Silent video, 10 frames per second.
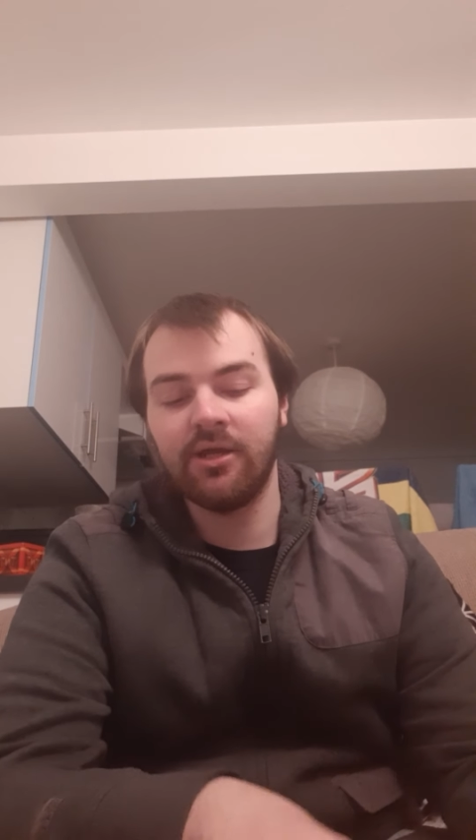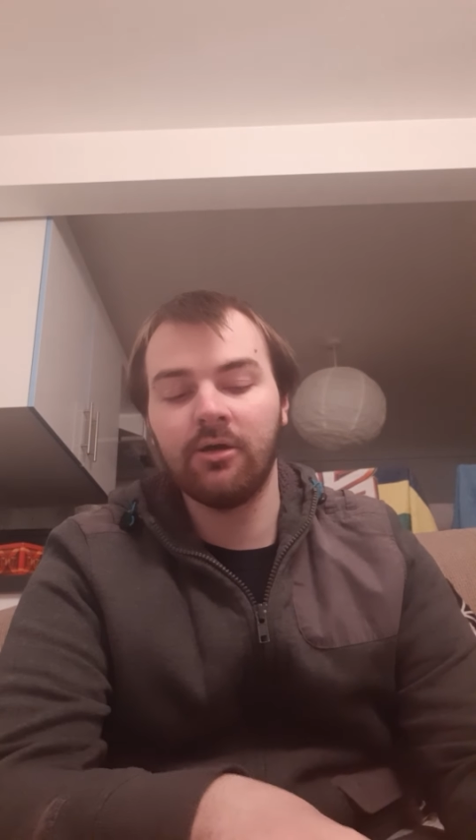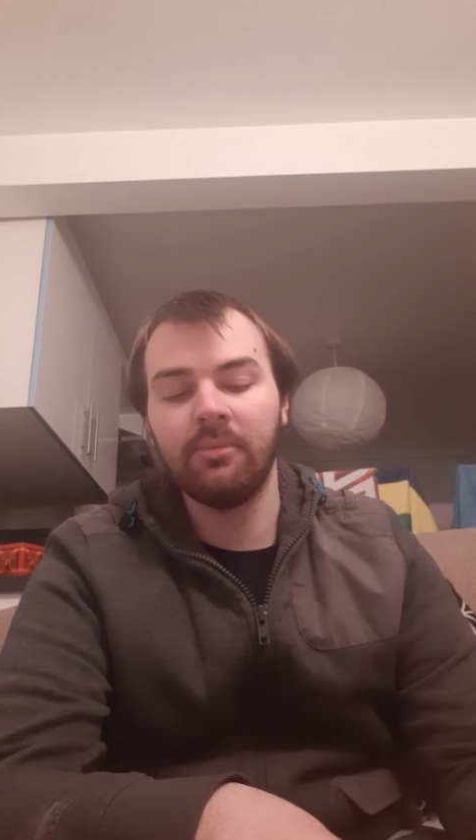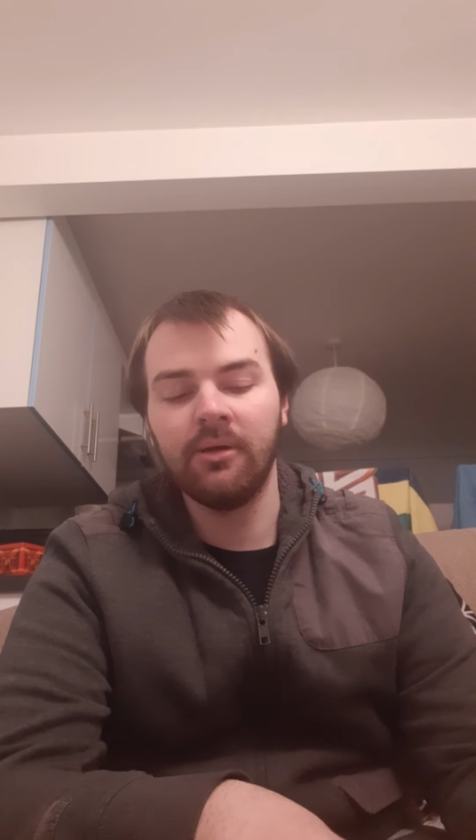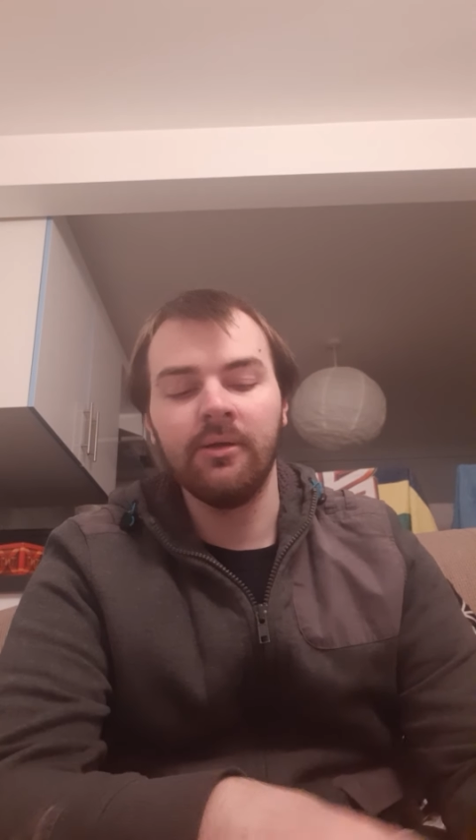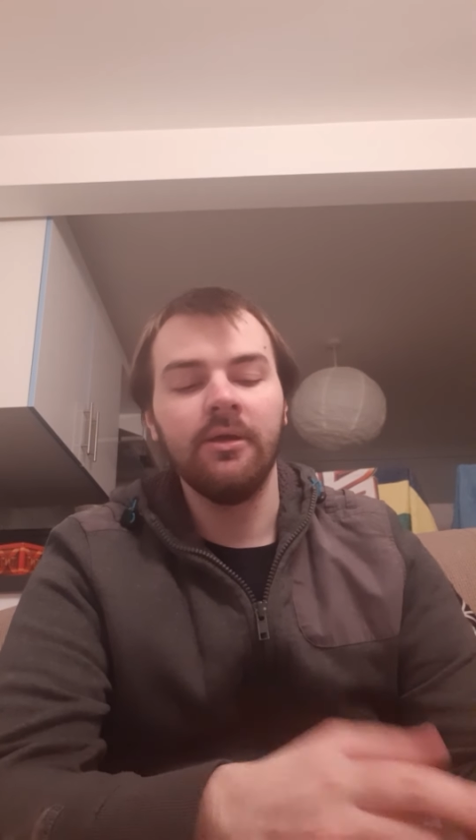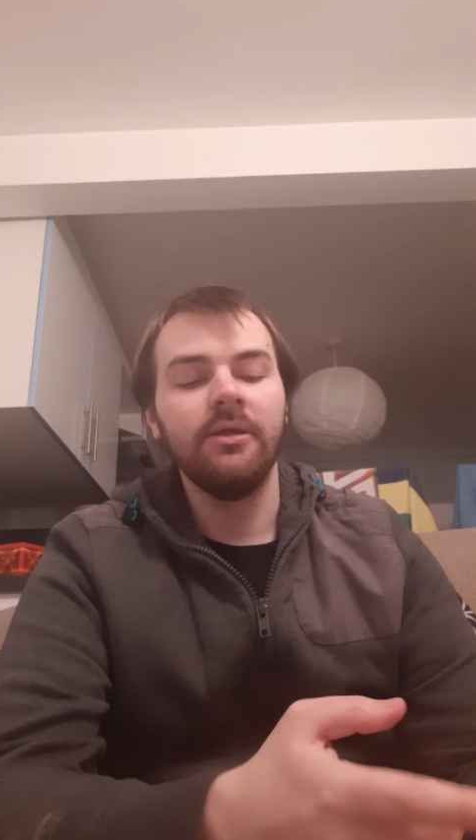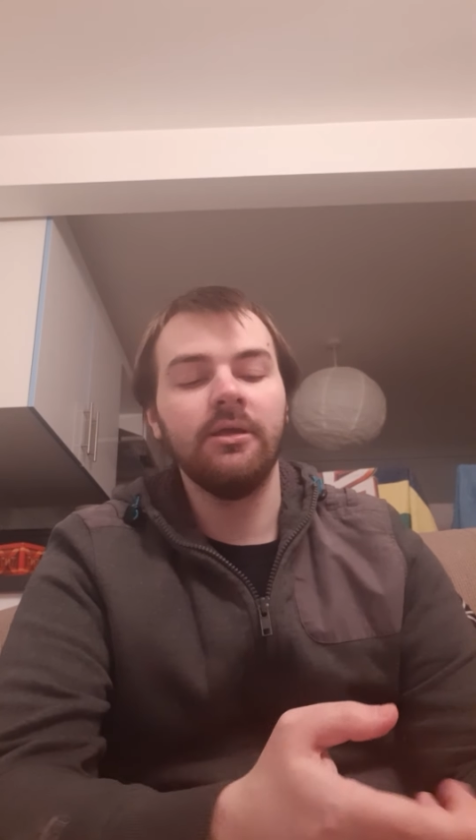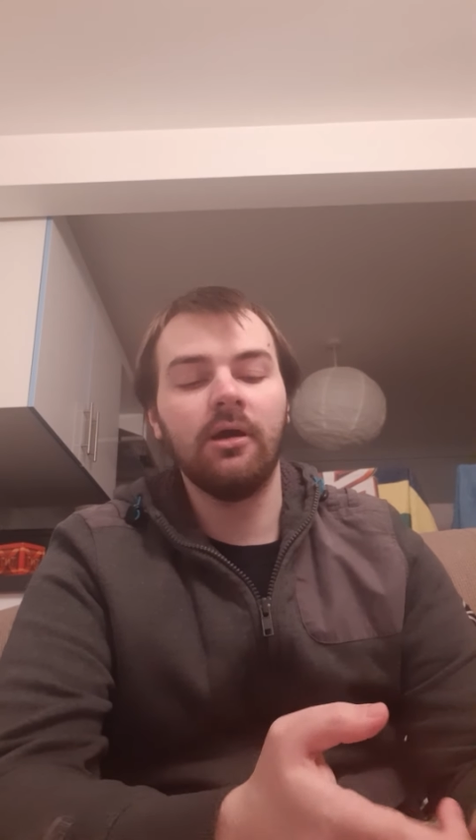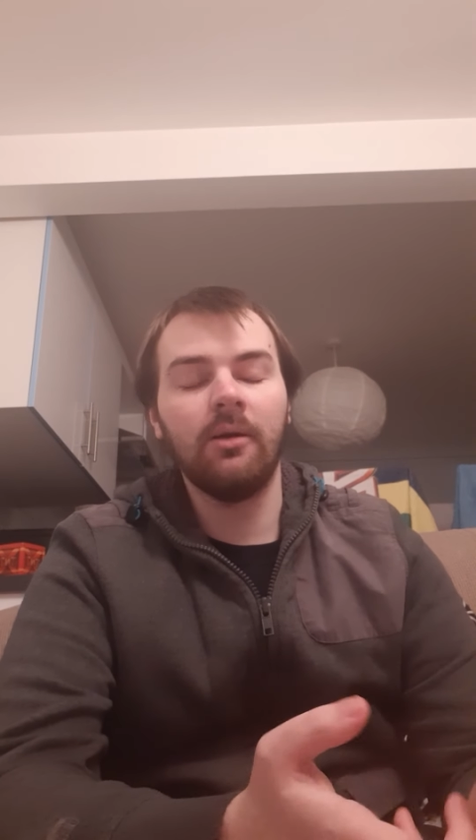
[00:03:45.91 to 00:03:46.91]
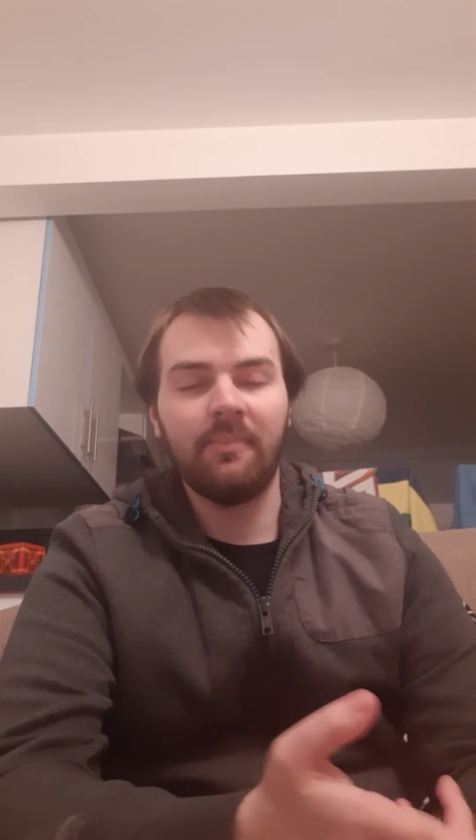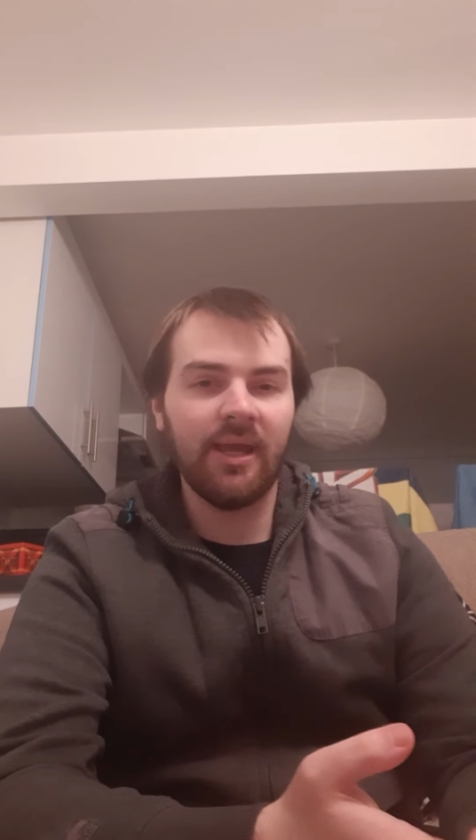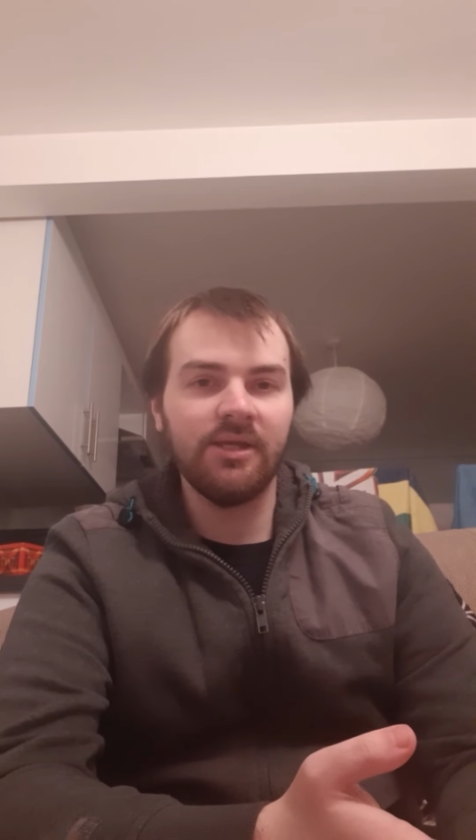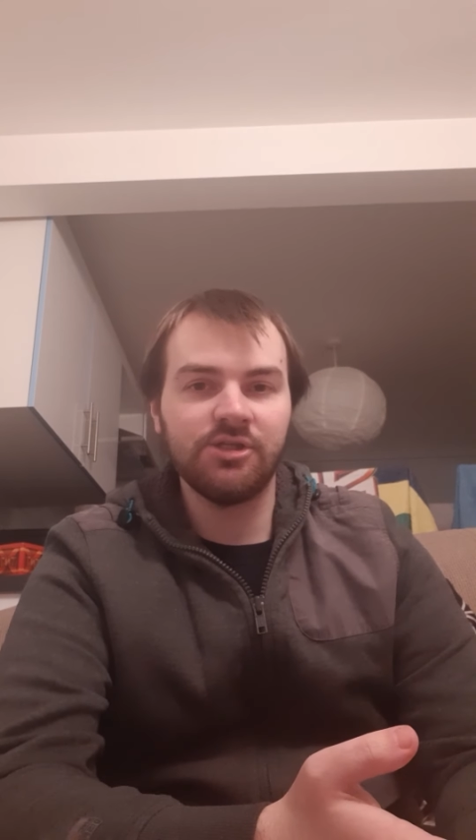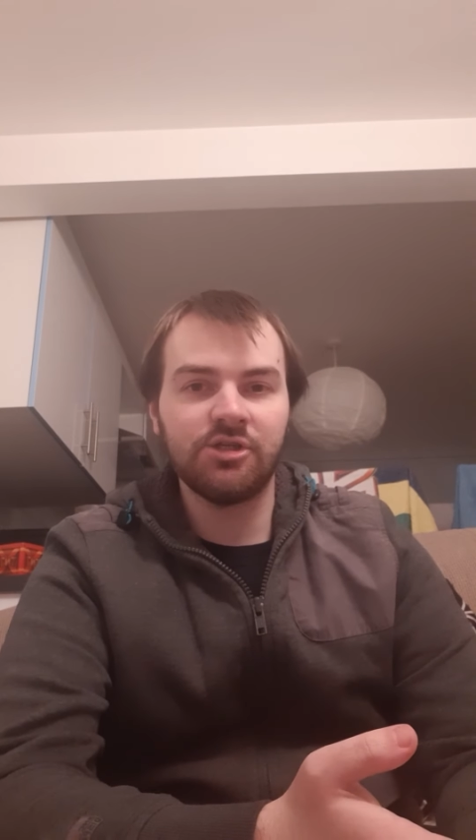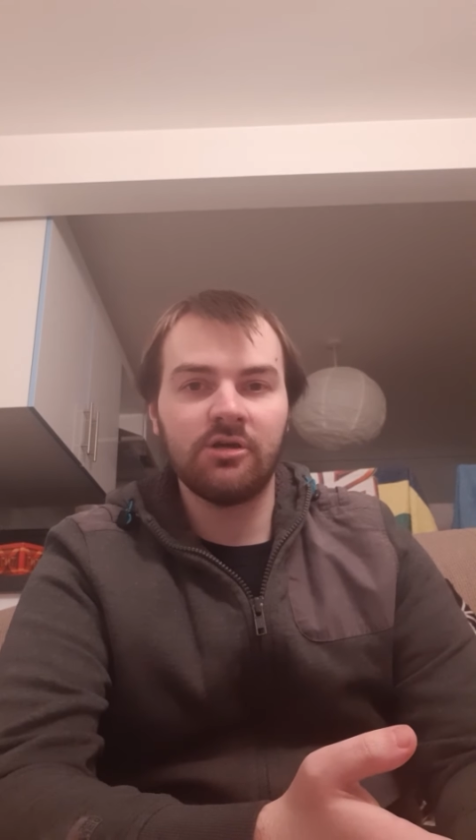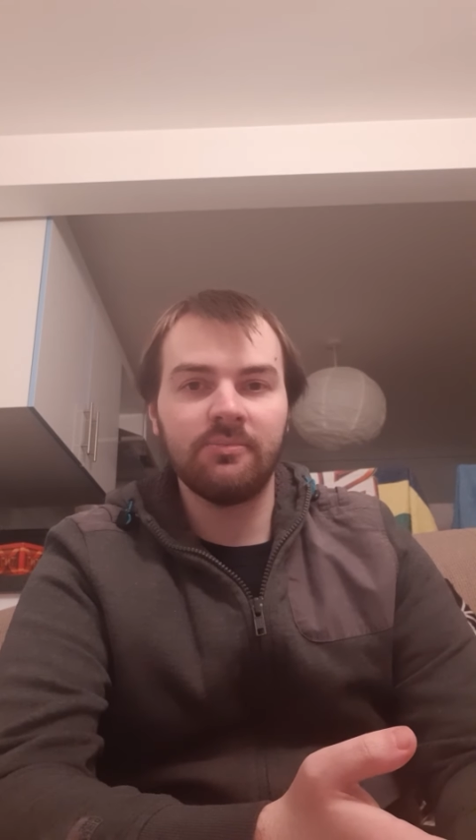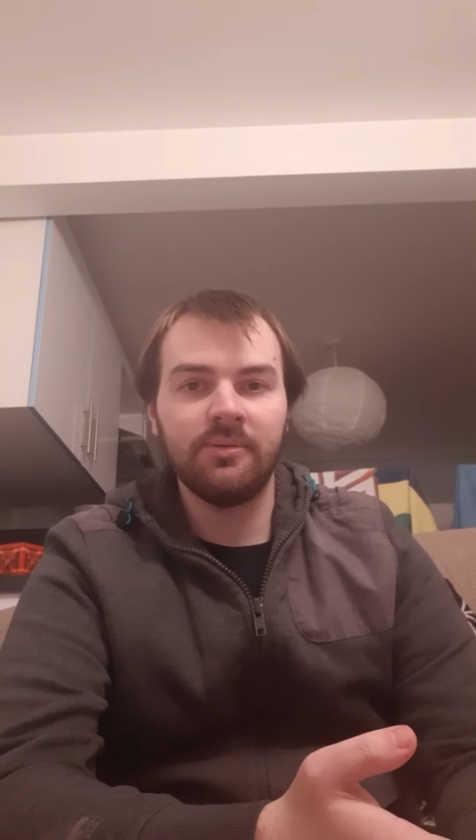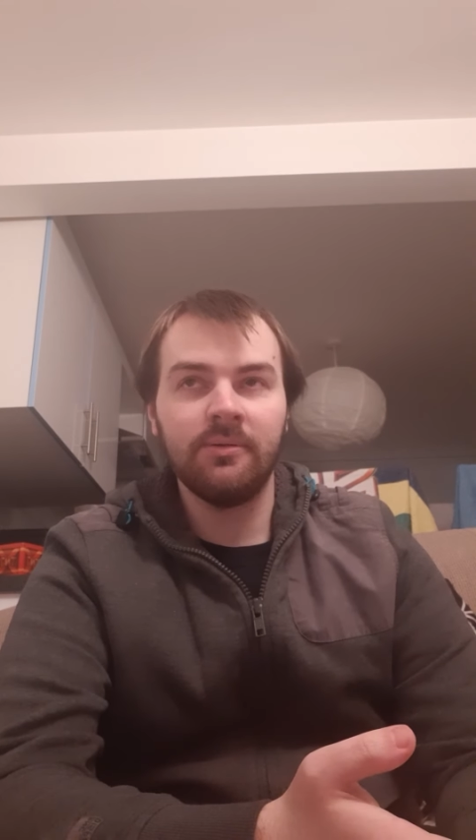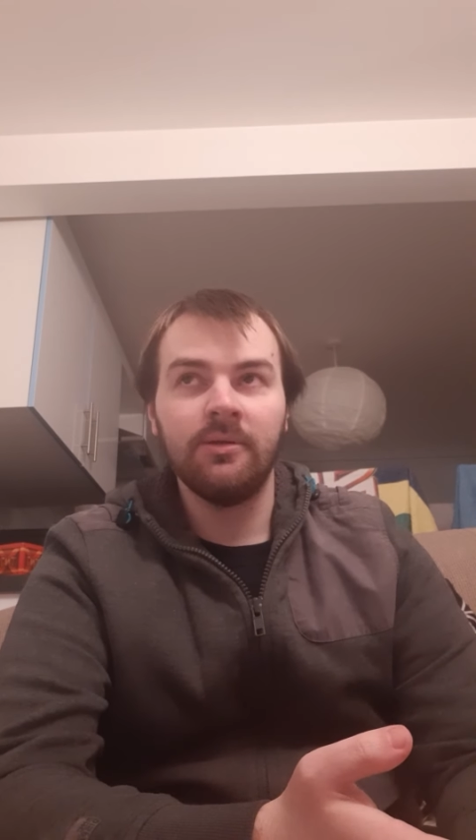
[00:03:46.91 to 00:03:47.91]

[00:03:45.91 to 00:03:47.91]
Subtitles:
hub. You got a paint shop,